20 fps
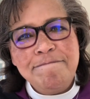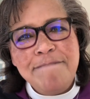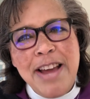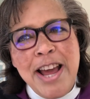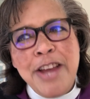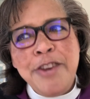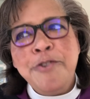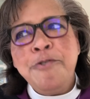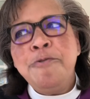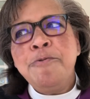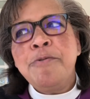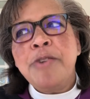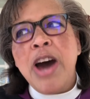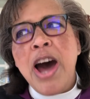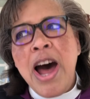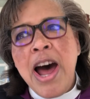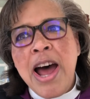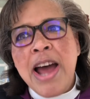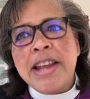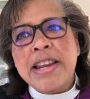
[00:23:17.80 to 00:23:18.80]
and who
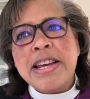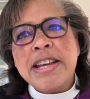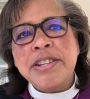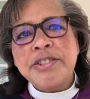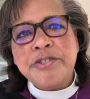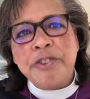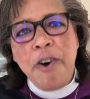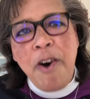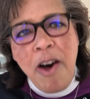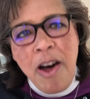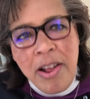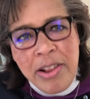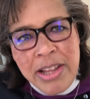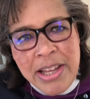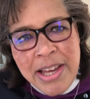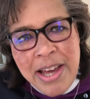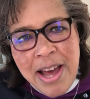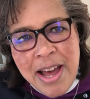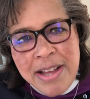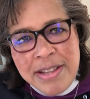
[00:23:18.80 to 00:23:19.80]
God is
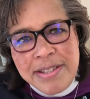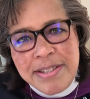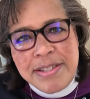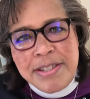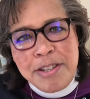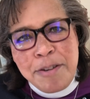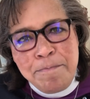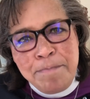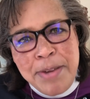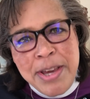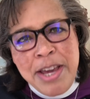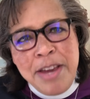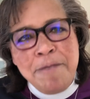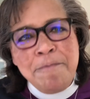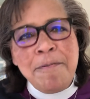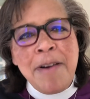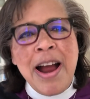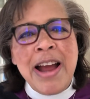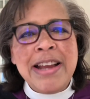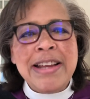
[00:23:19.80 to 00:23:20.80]
calling us to be
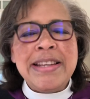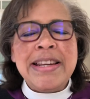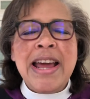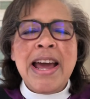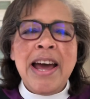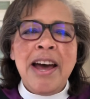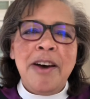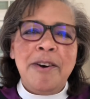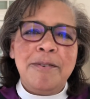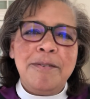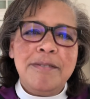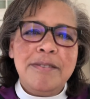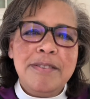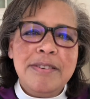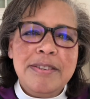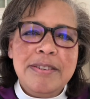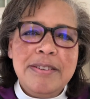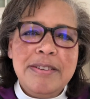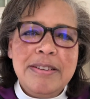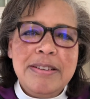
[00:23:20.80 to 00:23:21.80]
right now.
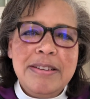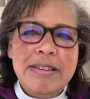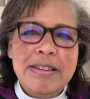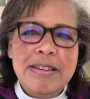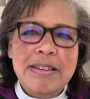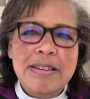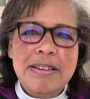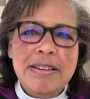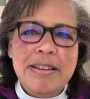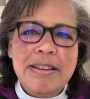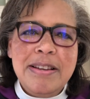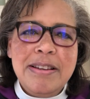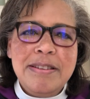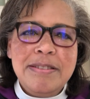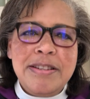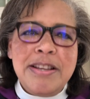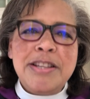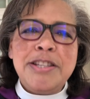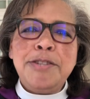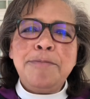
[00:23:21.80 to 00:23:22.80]

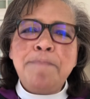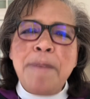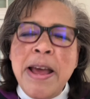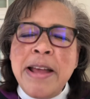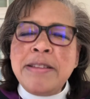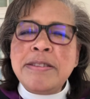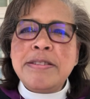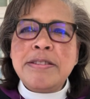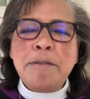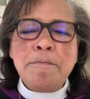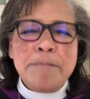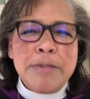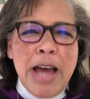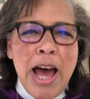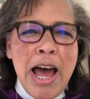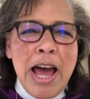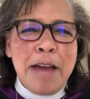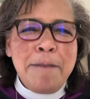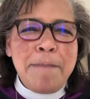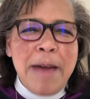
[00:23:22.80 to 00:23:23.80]
To spend some
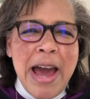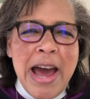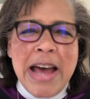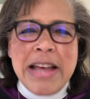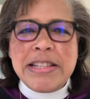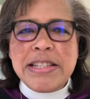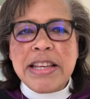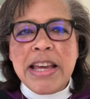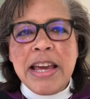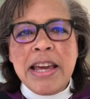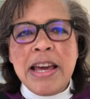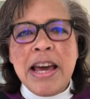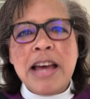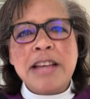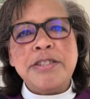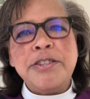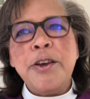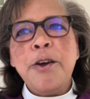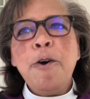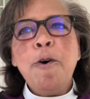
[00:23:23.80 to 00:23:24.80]
time asking
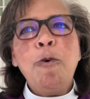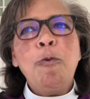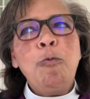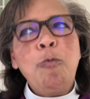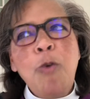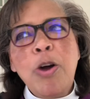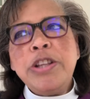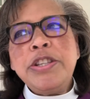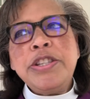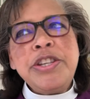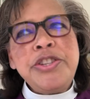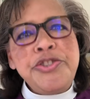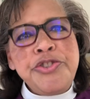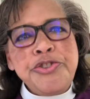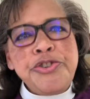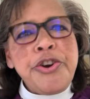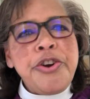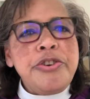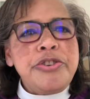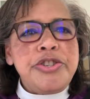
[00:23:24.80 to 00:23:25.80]
us, what does
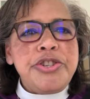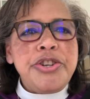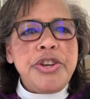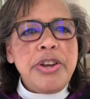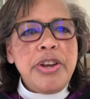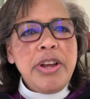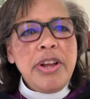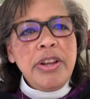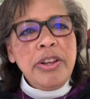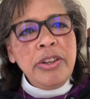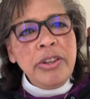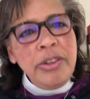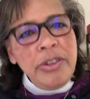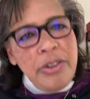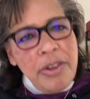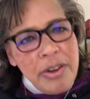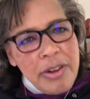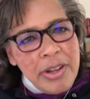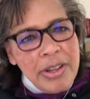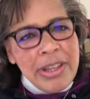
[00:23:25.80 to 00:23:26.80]
church
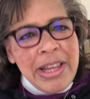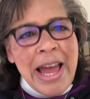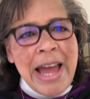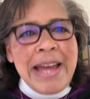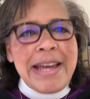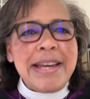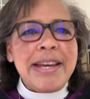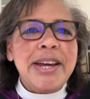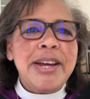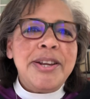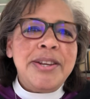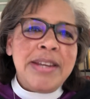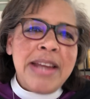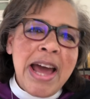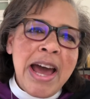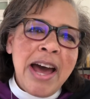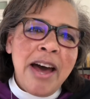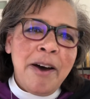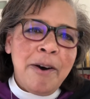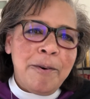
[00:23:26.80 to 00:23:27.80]
look like
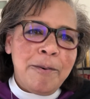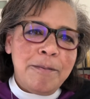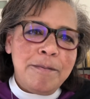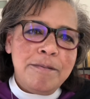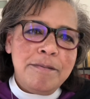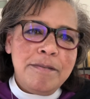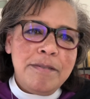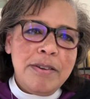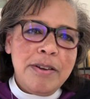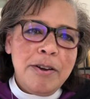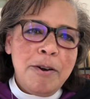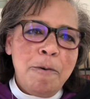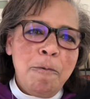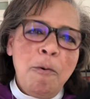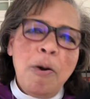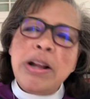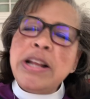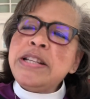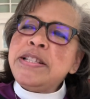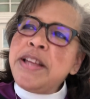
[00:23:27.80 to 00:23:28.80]
now?
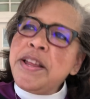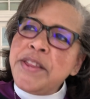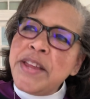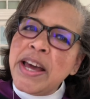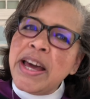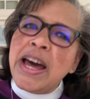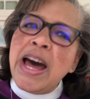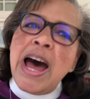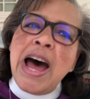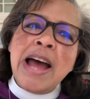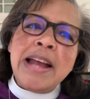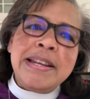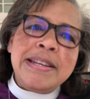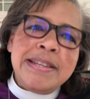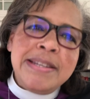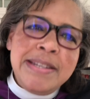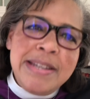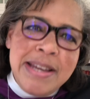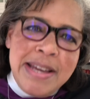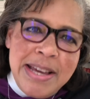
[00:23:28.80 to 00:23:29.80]
What is it that God
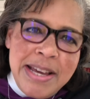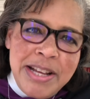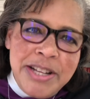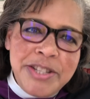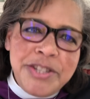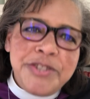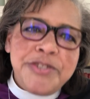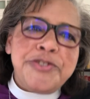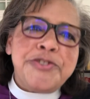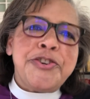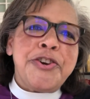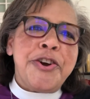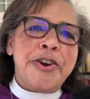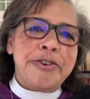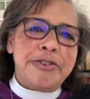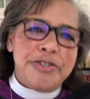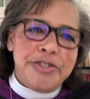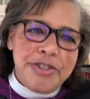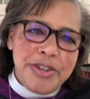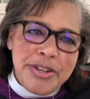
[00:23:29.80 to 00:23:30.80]
needs
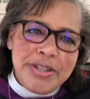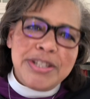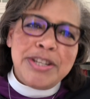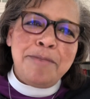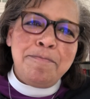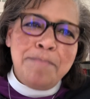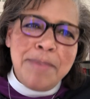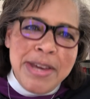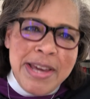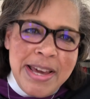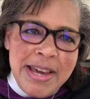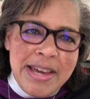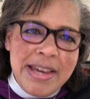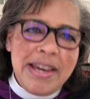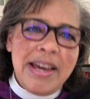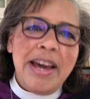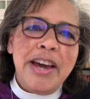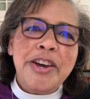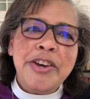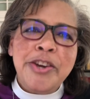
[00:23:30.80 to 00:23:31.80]
church to be
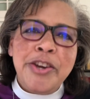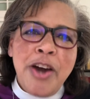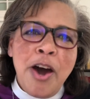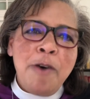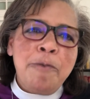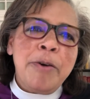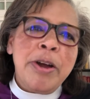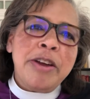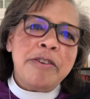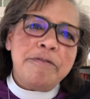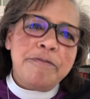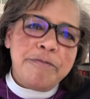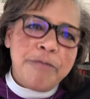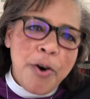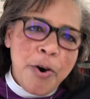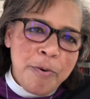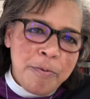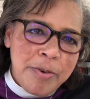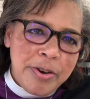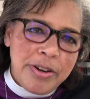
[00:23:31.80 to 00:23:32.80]
going
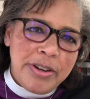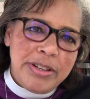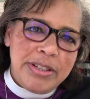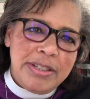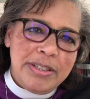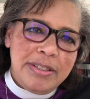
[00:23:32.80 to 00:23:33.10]
forward?